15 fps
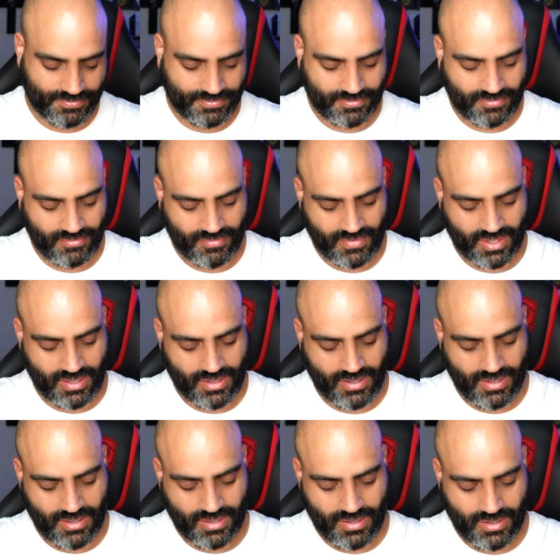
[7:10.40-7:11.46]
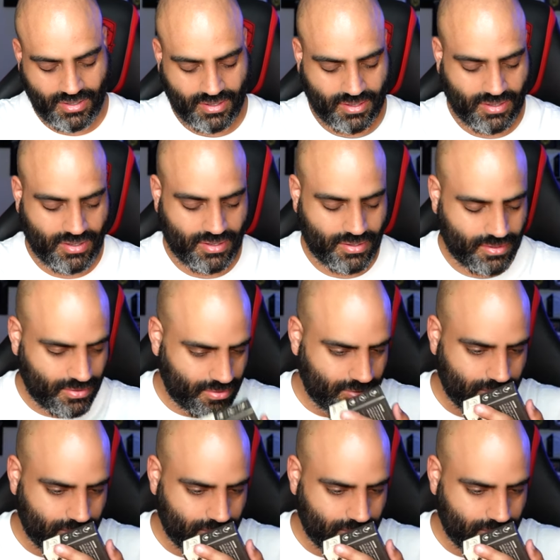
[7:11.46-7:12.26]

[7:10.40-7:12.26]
No one is speaking in this clip.